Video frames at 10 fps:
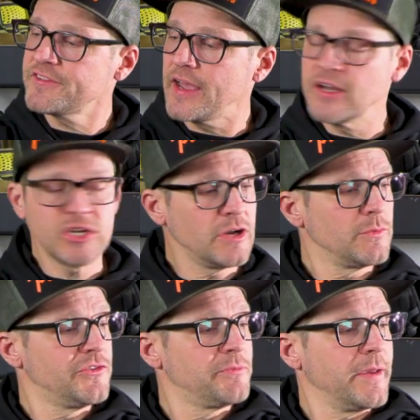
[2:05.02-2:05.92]
a side cut,
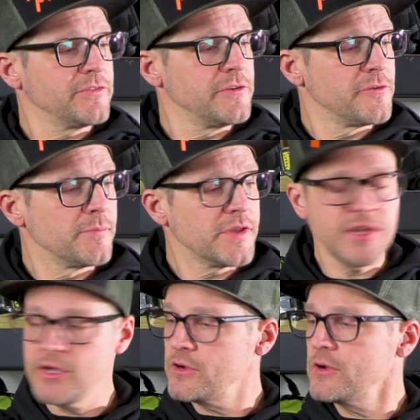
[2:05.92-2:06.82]
which is basically from
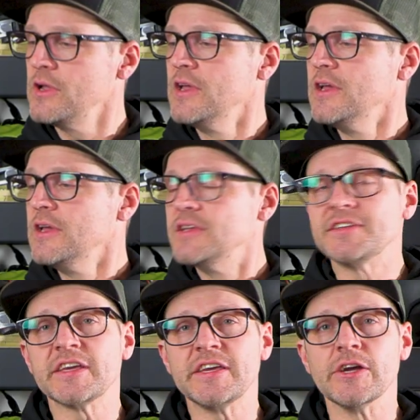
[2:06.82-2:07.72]
here
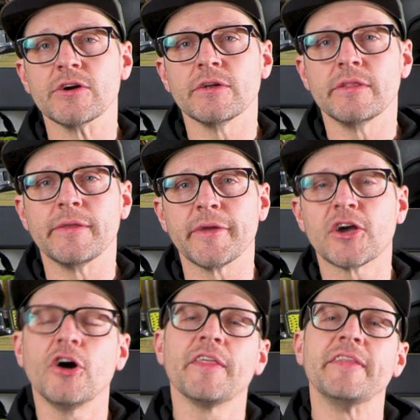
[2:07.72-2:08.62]
to here. And then we
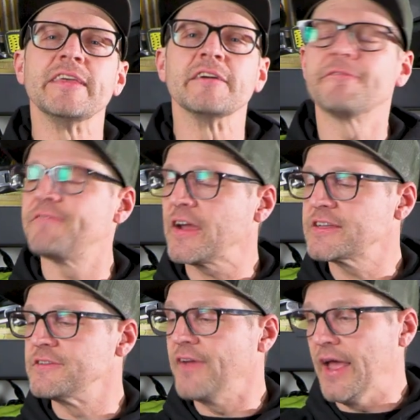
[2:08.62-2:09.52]
call that the
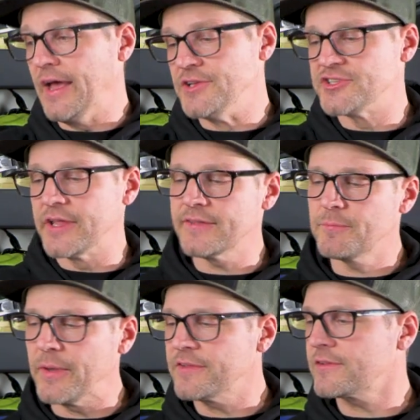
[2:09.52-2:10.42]
effective edge. And that's
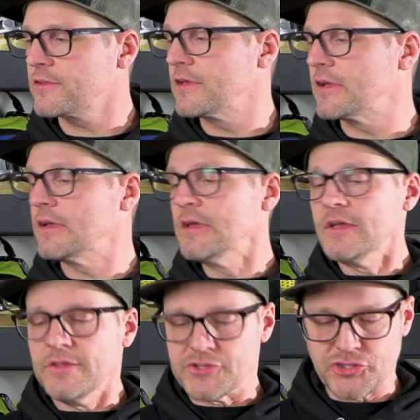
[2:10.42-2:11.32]
basically
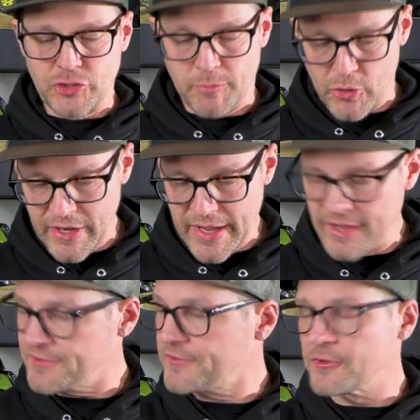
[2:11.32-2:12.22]
the snowboard
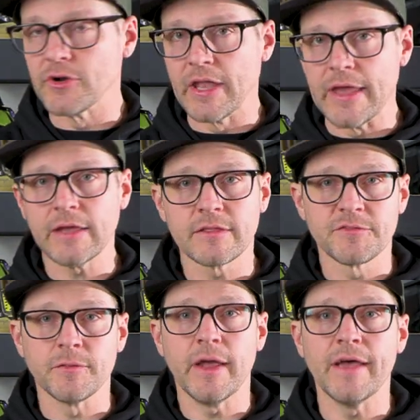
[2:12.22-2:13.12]
has a certain length.
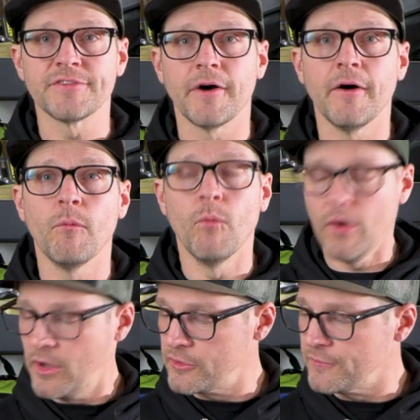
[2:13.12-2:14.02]
This one has a
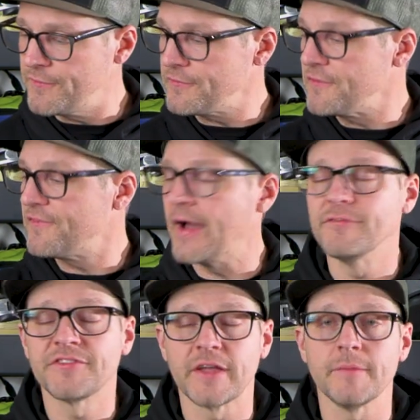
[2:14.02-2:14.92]

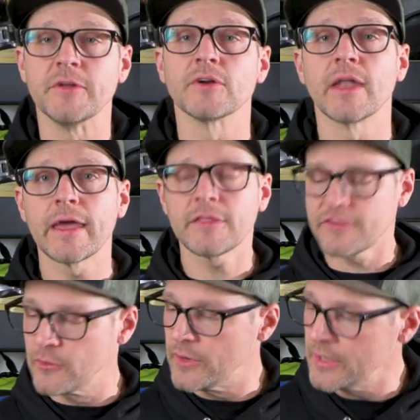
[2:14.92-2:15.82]
155 centimeter
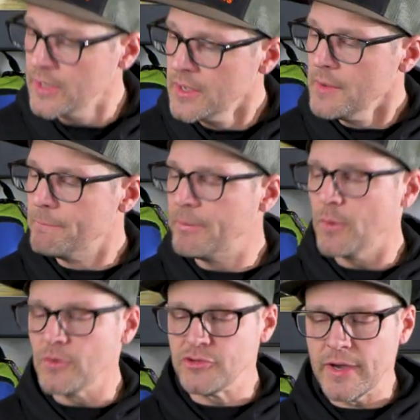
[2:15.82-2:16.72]
length to it.
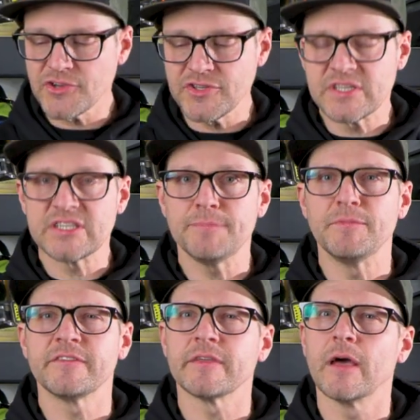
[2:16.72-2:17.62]
But when you actually tip
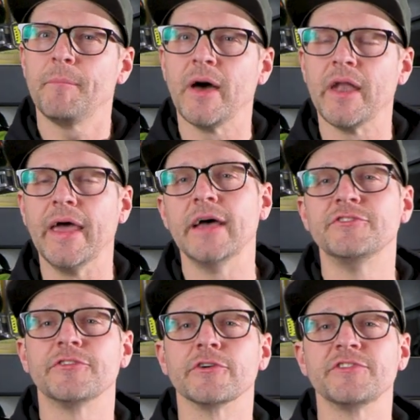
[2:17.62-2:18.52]
this thing up on
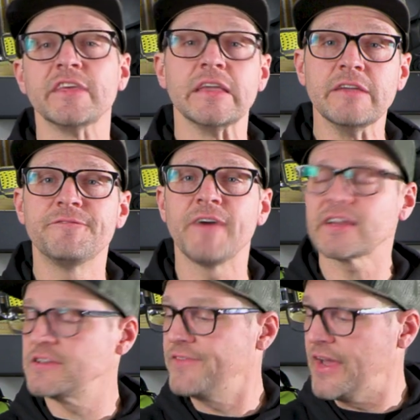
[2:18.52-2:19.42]
edge, there's the
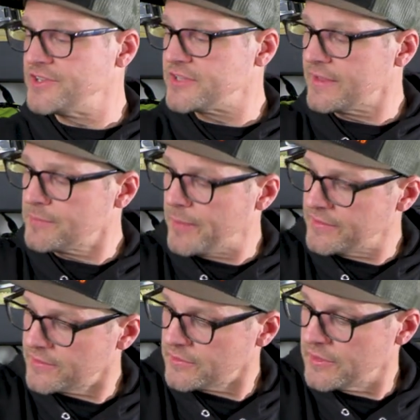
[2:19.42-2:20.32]
effective edge. And that's
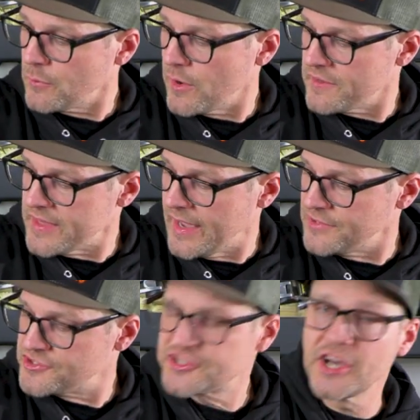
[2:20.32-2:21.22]
basically where the
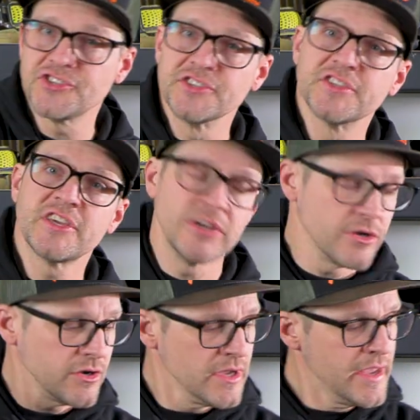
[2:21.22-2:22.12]
edge touches
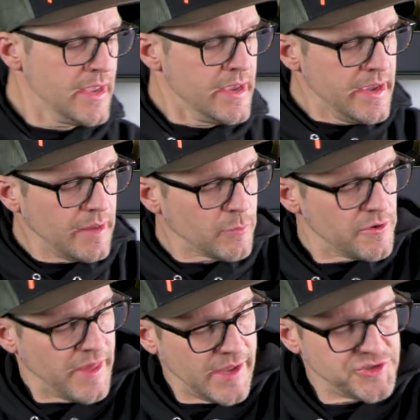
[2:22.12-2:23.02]
here and
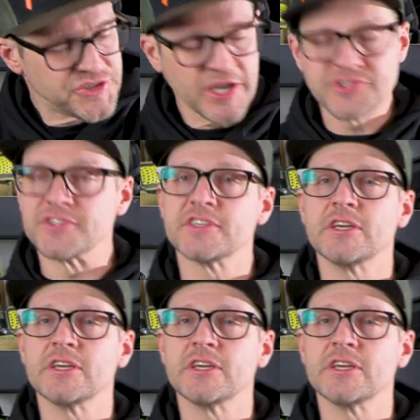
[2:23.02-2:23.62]
where the edge touches